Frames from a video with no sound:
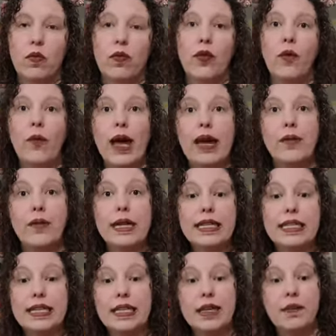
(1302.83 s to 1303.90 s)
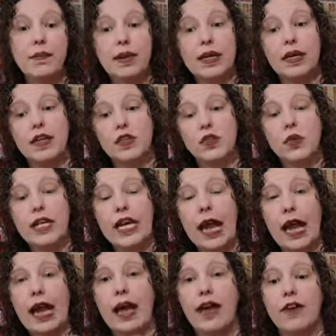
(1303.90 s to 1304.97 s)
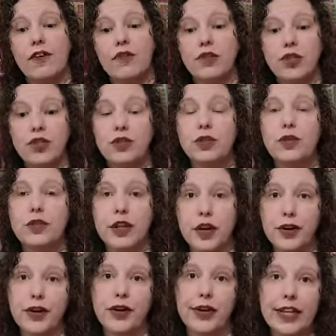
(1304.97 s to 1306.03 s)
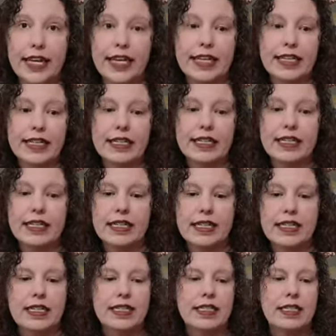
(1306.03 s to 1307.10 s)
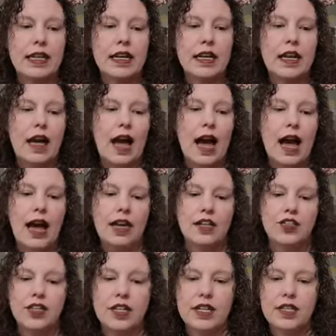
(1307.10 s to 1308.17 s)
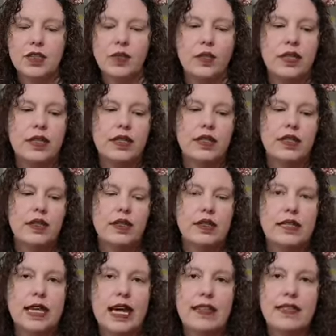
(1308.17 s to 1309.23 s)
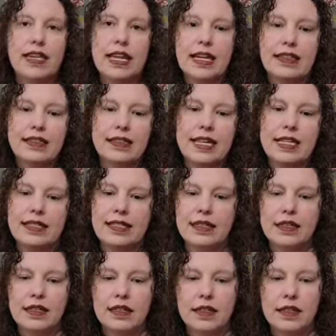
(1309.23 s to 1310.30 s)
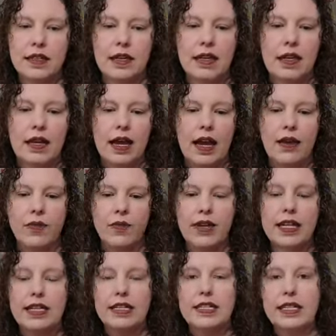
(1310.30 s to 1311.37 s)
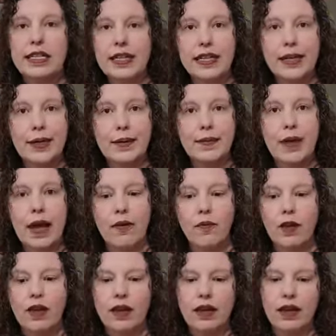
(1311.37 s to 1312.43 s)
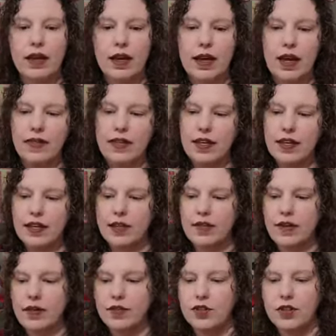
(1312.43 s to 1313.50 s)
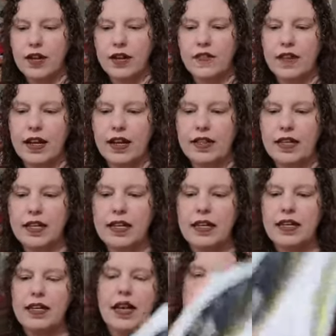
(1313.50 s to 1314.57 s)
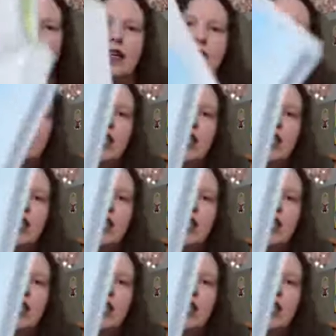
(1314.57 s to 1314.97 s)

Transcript: the way we did it, because we have two younger kids, is I just would take the day's lesson and read it to them. And we, at the end of, I was trying to find at the end, it gives